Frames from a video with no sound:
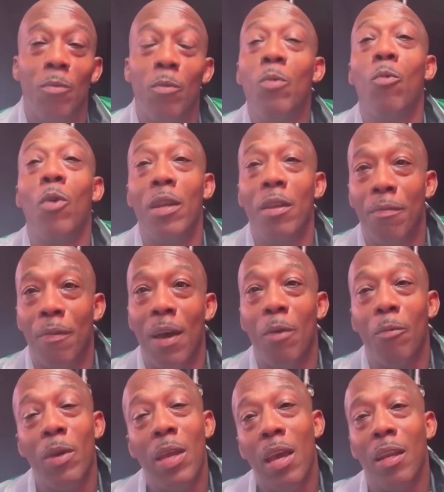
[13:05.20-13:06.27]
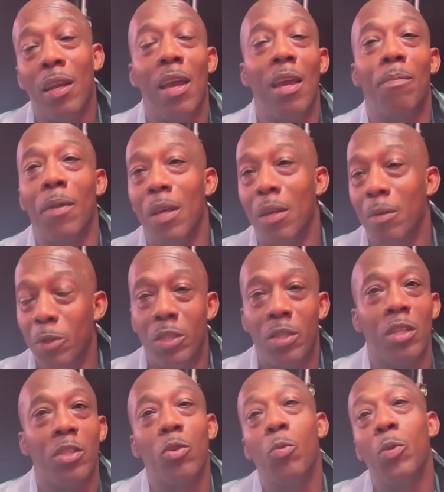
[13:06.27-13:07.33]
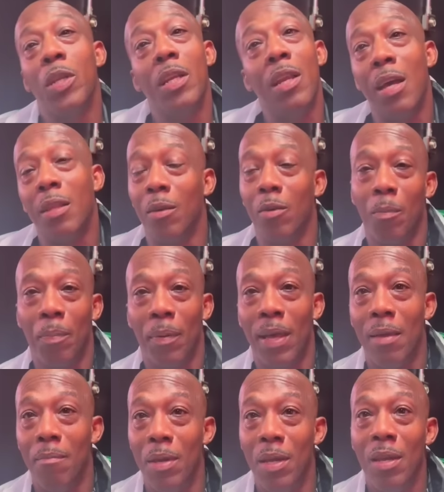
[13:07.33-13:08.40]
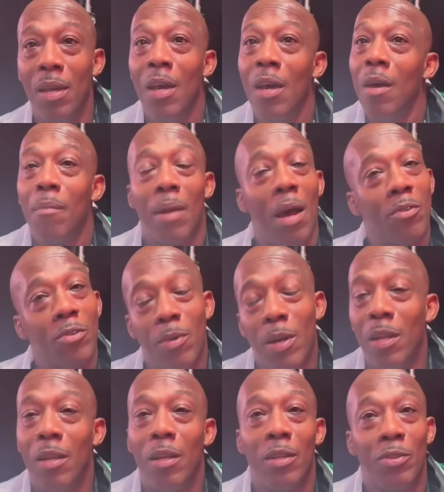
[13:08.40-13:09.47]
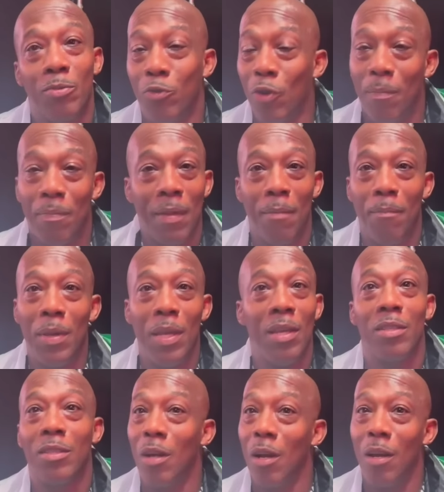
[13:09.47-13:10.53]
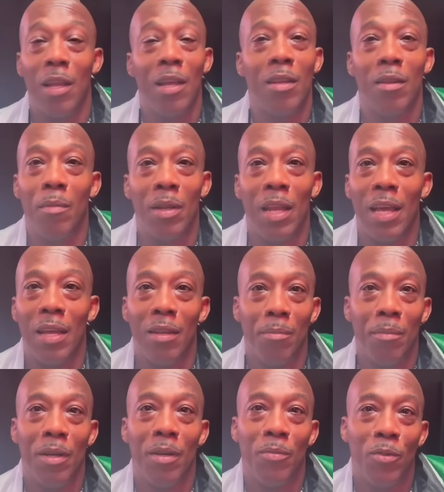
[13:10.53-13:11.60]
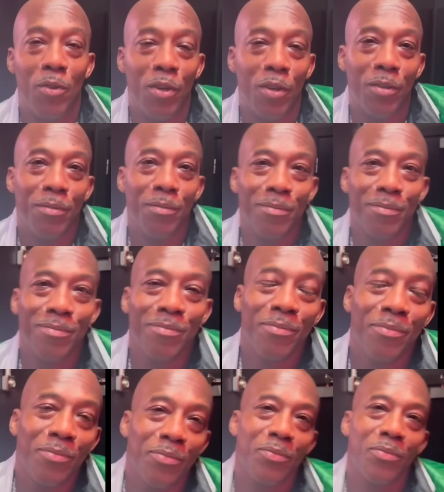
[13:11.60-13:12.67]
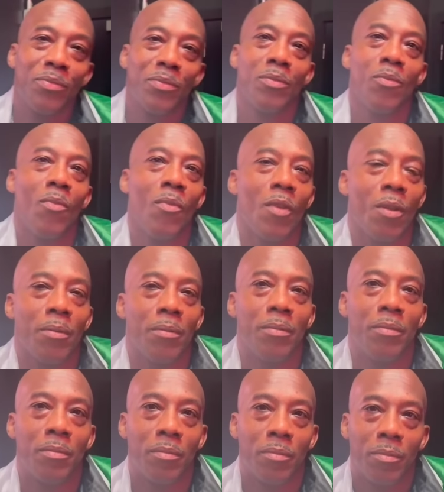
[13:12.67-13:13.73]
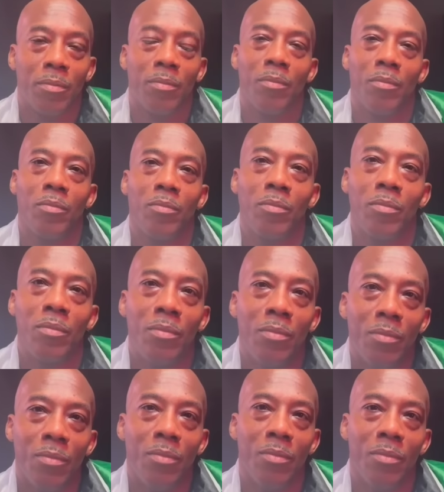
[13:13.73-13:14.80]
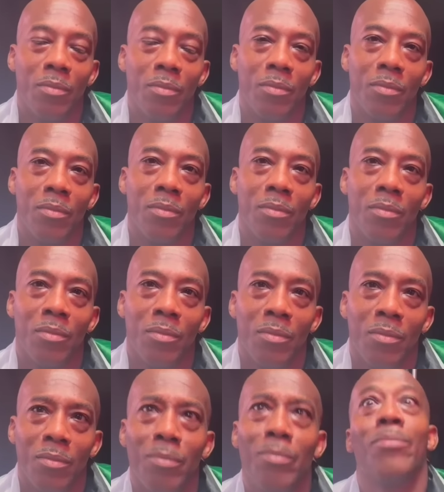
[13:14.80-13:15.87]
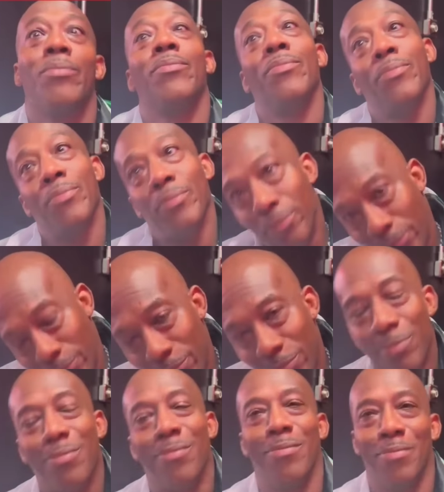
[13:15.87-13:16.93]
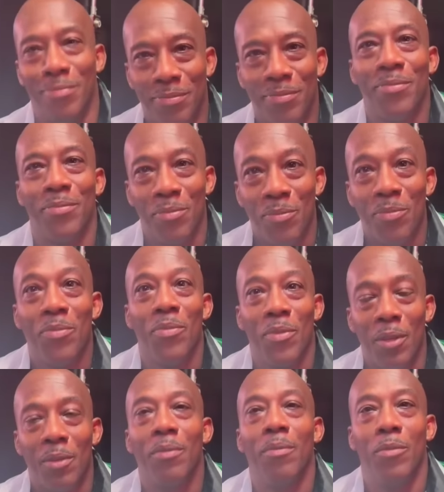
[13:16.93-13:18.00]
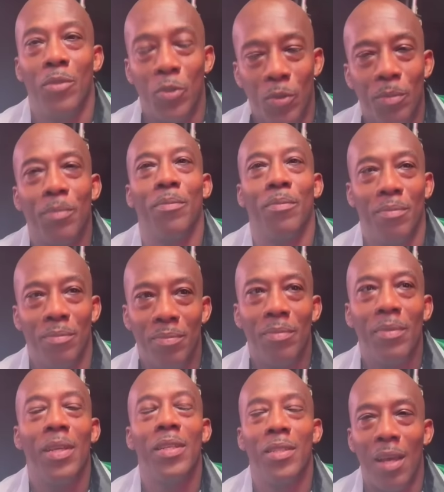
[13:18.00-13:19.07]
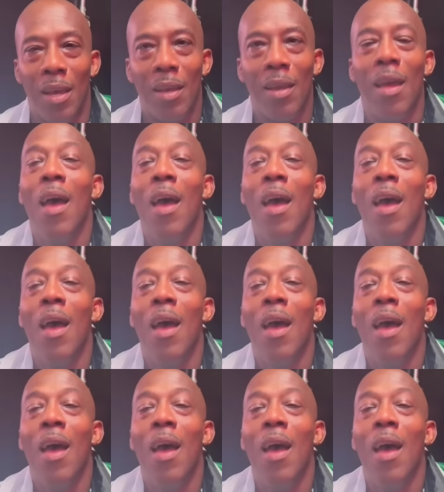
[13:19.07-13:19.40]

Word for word: We won the fight. We had a game plan. We stuck to it. We didn't have to go to Plan B, but I was ready to drop that B and start letting them lighten them up. You know. Well, the pace and the cardio was a problem, but in the striking, Belal not only held his own. I think he won the vast majority of the striking exchanges.